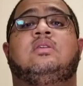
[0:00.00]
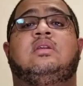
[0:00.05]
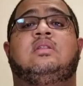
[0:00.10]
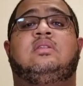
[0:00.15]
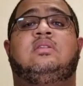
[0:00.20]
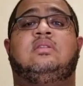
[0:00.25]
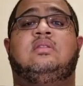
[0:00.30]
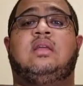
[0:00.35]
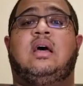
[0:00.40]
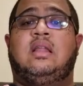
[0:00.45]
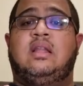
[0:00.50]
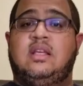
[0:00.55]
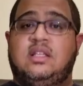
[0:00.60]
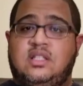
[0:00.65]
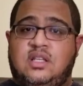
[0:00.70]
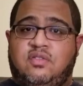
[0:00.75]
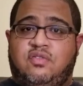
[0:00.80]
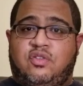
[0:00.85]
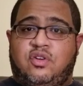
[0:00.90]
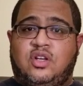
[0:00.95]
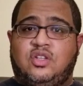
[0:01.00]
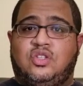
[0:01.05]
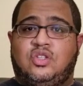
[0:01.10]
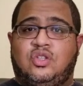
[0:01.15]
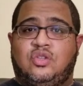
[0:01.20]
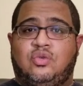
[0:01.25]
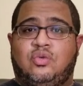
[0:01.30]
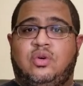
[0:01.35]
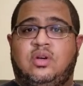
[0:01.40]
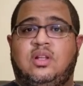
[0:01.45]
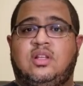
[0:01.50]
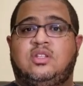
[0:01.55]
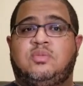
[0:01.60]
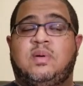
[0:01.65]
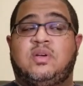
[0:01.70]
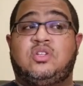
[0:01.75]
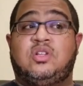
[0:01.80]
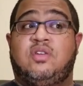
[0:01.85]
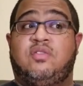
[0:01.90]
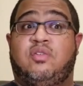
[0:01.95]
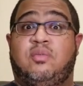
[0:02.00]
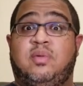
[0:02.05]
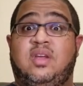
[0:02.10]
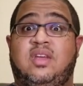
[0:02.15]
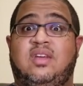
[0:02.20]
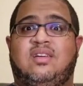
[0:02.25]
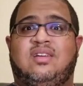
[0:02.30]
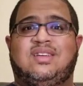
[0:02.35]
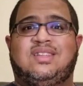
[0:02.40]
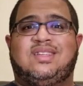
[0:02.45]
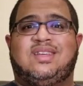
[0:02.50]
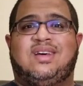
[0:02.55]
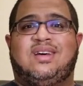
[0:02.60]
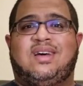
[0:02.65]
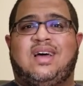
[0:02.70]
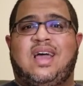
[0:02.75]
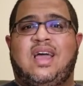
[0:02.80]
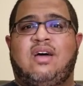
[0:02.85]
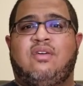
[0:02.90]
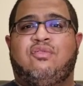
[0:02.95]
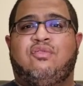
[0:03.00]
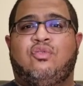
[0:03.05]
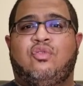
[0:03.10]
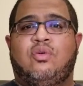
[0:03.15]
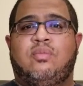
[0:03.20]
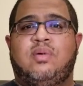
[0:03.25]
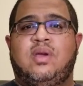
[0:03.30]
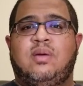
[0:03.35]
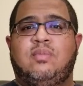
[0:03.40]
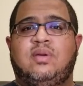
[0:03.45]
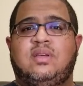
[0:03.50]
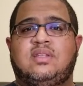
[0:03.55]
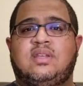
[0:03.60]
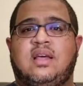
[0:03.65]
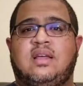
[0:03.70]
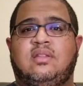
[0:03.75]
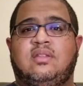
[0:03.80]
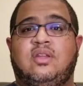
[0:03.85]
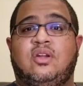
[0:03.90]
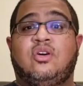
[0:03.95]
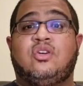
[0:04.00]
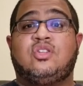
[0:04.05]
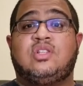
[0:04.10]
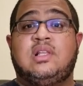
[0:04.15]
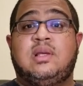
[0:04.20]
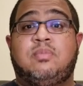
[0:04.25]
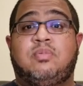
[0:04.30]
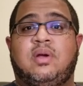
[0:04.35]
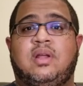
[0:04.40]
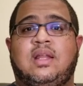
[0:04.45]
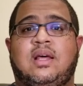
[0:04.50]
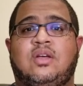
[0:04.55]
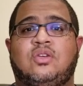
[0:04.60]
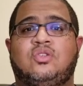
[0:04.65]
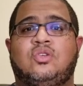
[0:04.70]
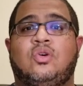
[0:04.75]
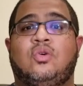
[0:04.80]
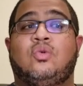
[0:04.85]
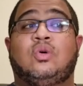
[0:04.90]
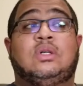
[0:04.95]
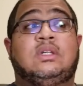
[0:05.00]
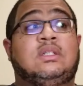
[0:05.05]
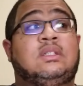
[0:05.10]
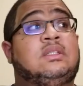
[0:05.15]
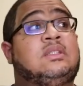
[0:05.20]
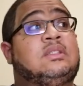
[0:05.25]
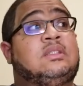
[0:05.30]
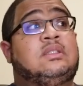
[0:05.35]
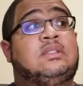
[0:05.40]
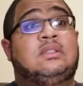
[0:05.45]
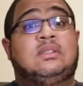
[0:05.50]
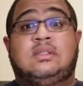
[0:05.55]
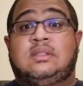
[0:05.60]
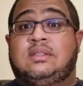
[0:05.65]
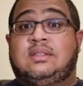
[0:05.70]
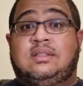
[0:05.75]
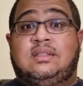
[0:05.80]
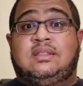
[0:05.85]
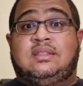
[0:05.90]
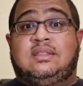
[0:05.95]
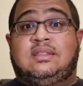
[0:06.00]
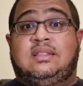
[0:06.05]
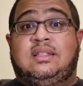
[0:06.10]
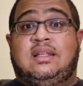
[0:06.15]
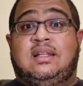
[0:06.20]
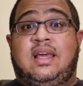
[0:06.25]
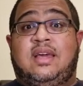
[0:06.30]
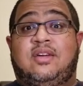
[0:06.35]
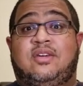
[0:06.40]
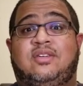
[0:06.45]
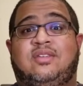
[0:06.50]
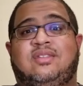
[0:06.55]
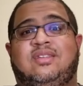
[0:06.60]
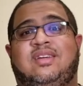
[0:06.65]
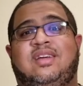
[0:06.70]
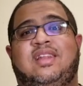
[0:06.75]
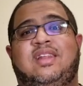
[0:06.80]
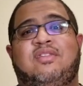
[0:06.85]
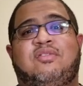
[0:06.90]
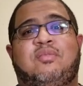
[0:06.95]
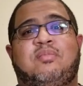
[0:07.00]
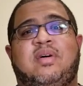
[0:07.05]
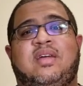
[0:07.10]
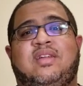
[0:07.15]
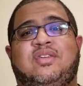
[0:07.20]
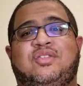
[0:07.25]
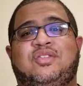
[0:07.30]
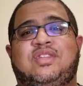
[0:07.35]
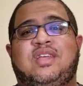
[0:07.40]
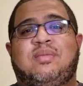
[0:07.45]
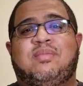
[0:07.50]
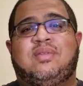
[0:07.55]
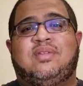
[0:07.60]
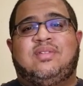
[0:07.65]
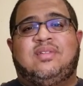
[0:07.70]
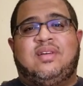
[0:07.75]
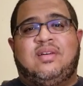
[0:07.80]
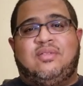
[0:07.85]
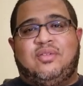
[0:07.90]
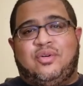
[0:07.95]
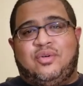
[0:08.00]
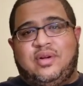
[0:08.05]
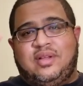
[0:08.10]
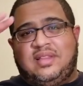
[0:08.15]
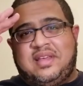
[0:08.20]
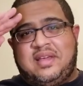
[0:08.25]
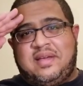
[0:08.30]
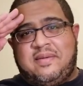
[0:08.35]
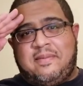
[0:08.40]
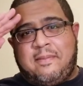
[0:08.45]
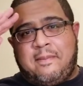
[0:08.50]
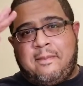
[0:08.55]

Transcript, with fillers: it's not easy for us to do it, especially for me, because I have 4 babies and they're asleep right now. So see you later. Gideon from Manna Entertainment. Have a great day.